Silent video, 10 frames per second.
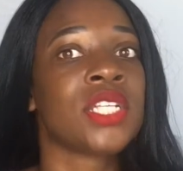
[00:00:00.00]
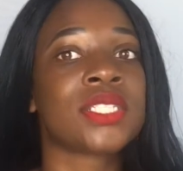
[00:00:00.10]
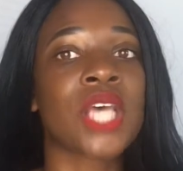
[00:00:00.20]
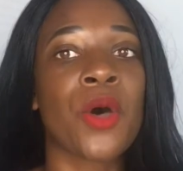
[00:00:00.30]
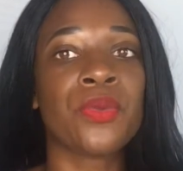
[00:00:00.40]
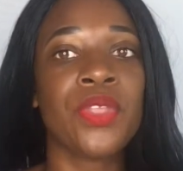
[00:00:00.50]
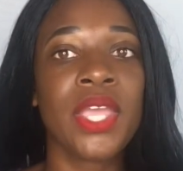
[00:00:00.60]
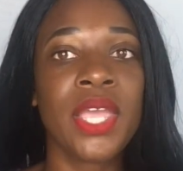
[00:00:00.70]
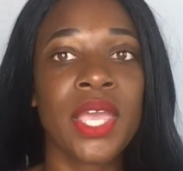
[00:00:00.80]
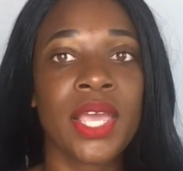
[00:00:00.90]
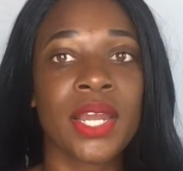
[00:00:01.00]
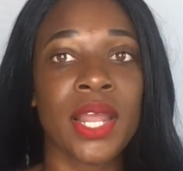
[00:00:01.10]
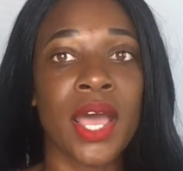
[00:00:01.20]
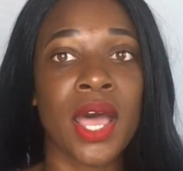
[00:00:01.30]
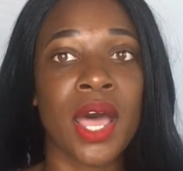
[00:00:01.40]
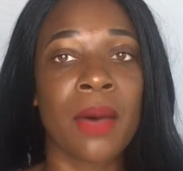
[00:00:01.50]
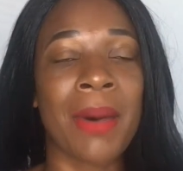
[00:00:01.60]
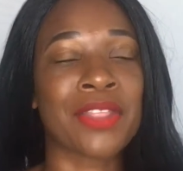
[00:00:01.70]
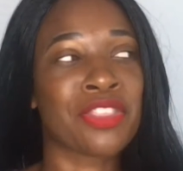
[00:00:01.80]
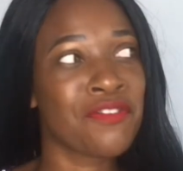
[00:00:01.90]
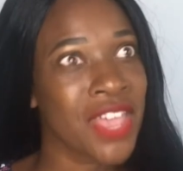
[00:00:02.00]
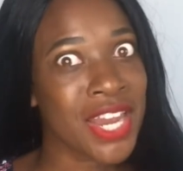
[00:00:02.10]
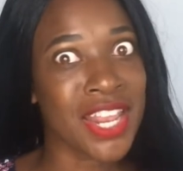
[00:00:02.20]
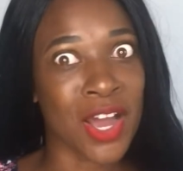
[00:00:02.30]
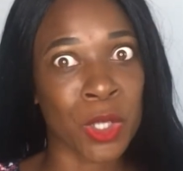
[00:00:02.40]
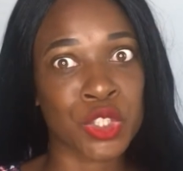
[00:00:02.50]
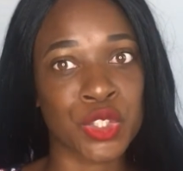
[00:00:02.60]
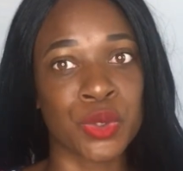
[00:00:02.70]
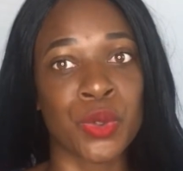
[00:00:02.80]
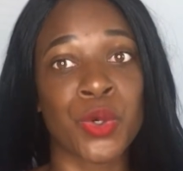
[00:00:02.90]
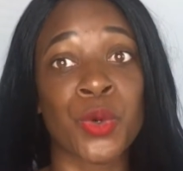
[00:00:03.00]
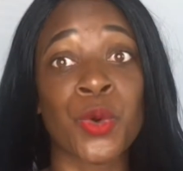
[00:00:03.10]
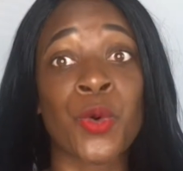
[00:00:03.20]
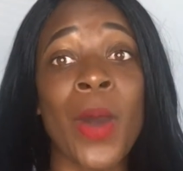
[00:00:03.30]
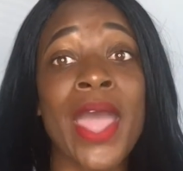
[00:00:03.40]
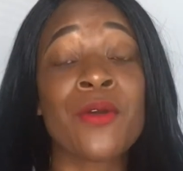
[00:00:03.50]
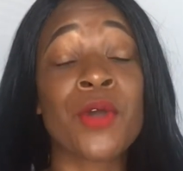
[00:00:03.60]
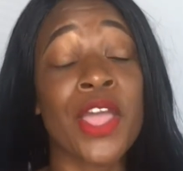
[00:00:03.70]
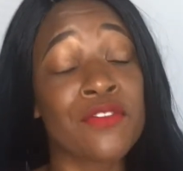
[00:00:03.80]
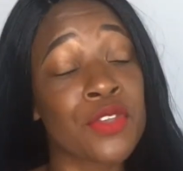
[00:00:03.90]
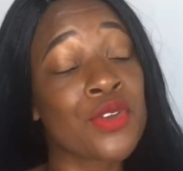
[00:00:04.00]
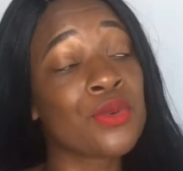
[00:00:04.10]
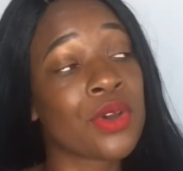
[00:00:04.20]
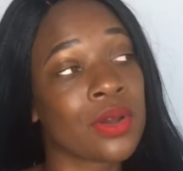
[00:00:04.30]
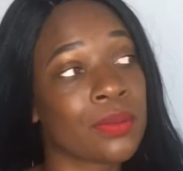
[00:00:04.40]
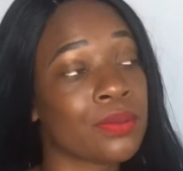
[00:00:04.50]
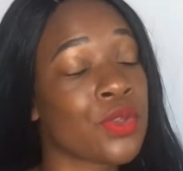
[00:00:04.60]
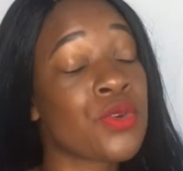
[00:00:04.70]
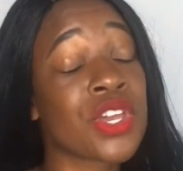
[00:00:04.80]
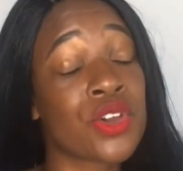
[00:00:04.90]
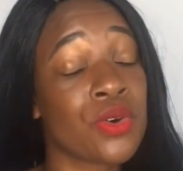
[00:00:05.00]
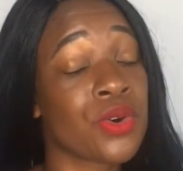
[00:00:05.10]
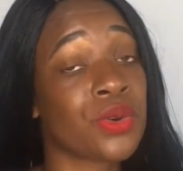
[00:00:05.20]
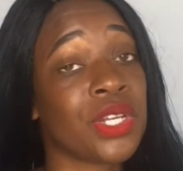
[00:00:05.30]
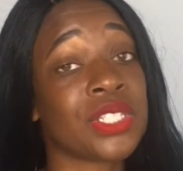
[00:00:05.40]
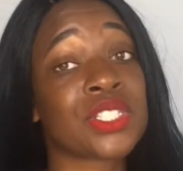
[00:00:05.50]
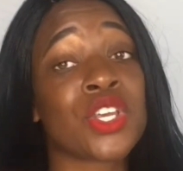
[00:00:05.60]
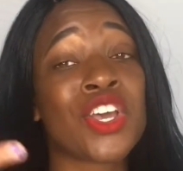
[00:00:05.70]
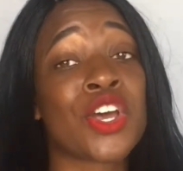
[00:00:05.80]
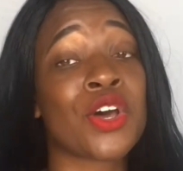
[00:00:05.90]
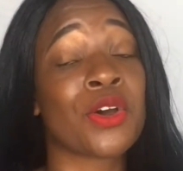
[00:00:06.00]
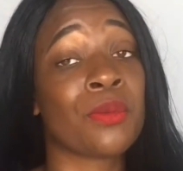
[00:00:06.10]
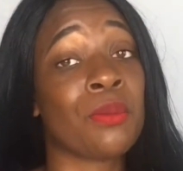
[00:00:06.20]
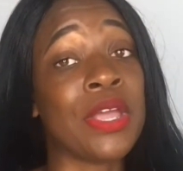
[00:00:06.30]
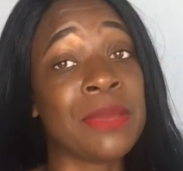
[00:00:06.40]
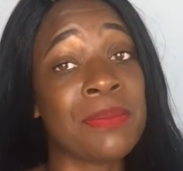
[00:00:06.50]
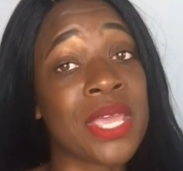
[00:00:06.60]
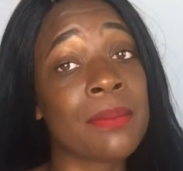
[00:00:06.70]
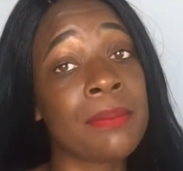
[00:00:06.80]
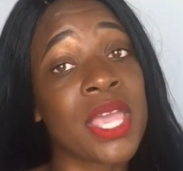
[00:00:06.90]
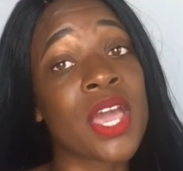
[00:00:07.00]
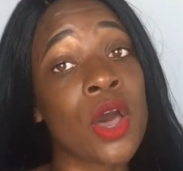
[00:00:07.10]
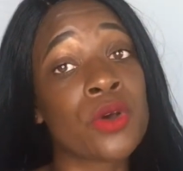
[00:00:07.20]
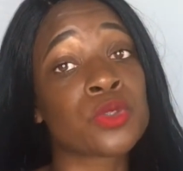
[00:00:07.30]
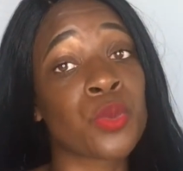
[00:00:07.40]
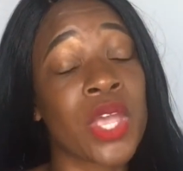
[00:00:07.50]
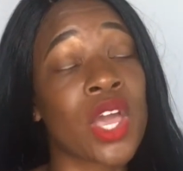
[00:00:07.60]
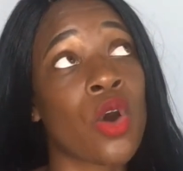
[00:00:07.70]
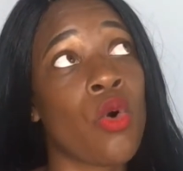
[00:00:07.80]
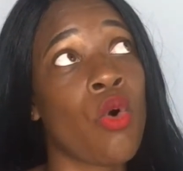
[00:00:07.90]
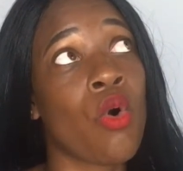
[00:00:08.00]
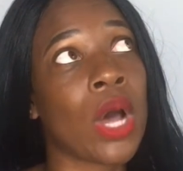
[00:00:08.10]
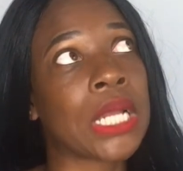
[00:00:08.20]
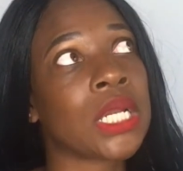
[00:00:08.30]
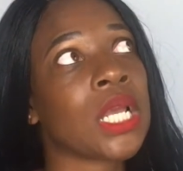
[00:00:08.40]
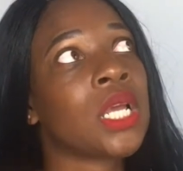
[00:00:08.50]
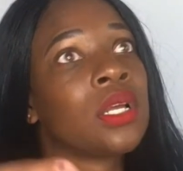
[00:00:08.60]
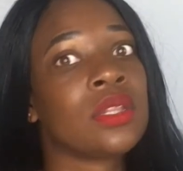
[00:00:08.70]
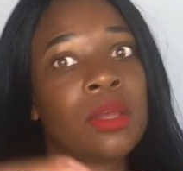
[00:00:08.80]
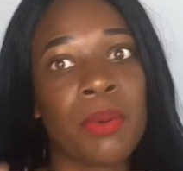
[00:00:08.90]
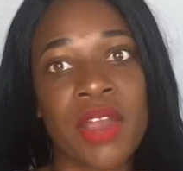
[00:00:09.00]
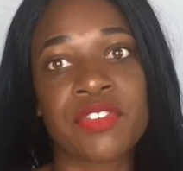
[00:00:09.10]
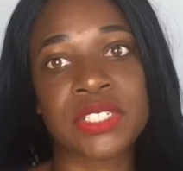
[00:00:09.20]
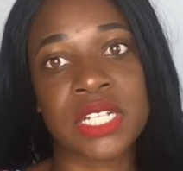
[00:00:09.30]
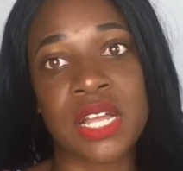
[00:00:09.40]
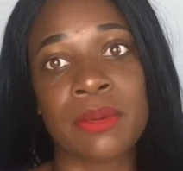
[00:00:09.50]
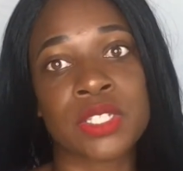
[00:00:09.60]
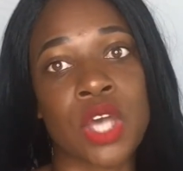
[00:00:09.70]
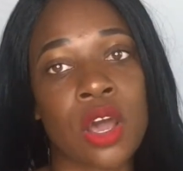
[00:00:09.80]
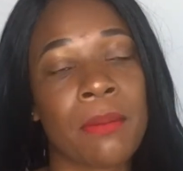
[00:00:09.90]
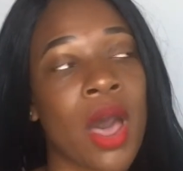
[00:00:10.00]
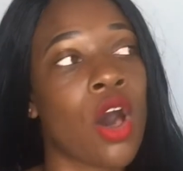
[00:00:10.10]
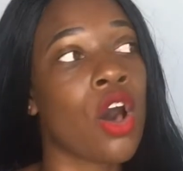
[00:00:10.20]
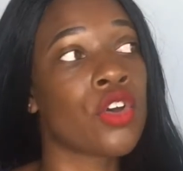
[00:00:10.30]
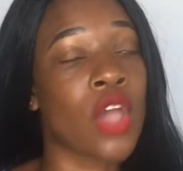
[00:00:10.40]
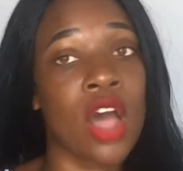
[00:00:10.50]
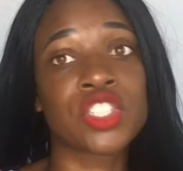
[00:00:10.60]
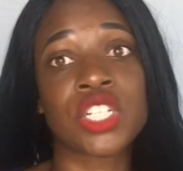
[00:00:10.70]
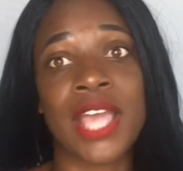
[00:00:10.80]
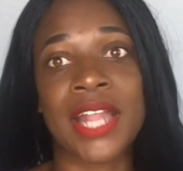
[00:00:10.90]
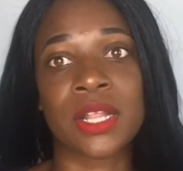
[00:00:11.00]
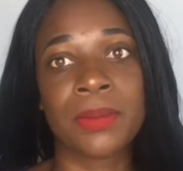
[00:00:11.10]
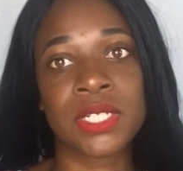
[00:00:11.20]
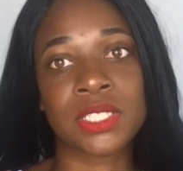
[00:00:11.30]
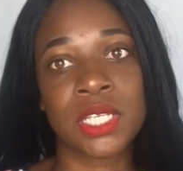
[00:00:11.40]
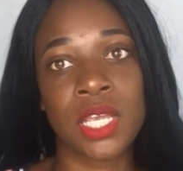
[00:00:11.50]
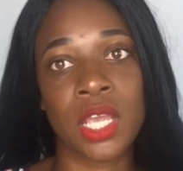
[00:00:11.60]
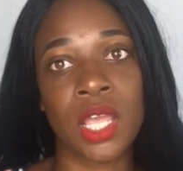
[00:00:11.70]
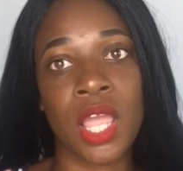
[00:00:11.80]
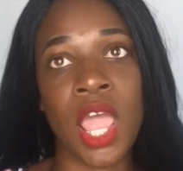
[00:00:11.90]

So then about the video shoot, if you can Google this, Migos went on the Breakfast Club and talk about, oh, y'all should have got them in the scene.